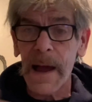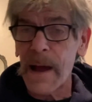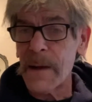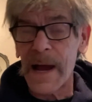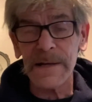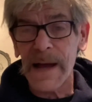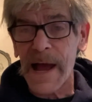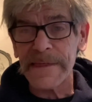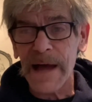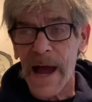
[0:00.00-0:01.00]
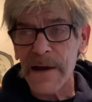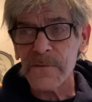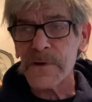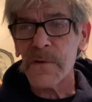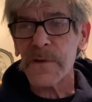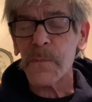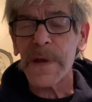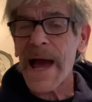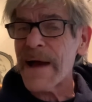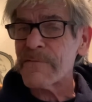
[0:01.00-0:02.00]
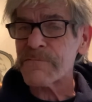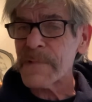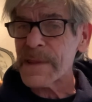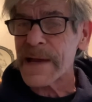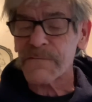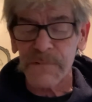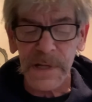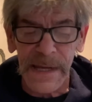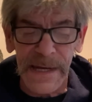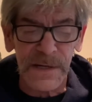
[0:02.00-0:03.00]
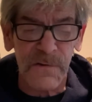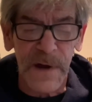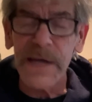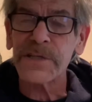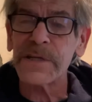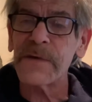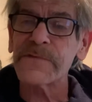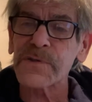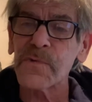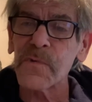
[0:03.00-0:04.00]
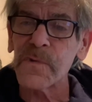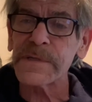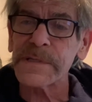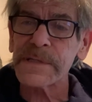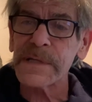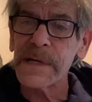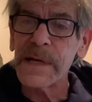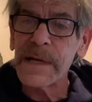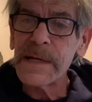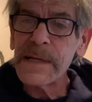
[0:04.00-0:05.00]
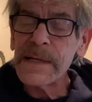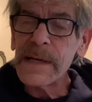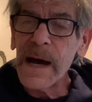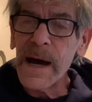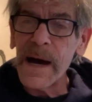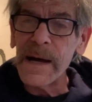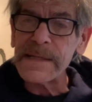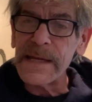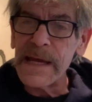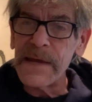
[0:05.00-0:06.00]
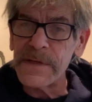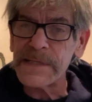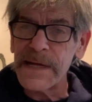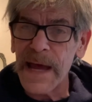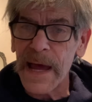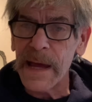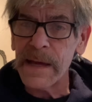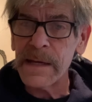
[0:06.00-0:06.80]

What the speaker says: I don't know that we have like real integration of schools even today,